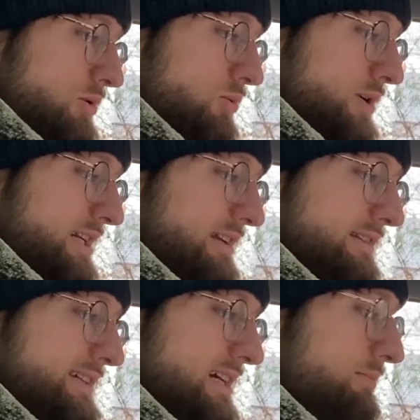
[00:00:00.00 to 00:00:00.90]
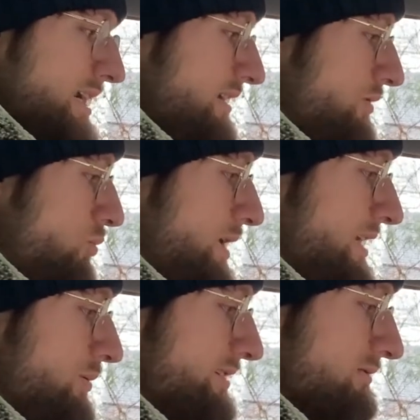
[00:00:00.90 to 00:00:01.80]
what did it say about when
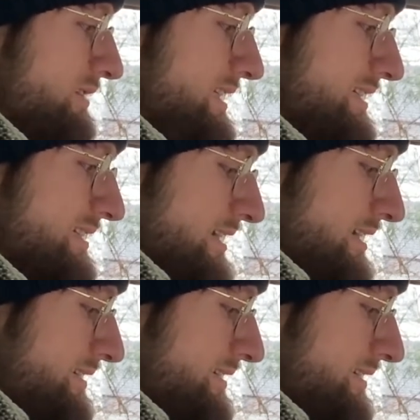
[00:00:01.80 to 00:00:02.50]
it was released? It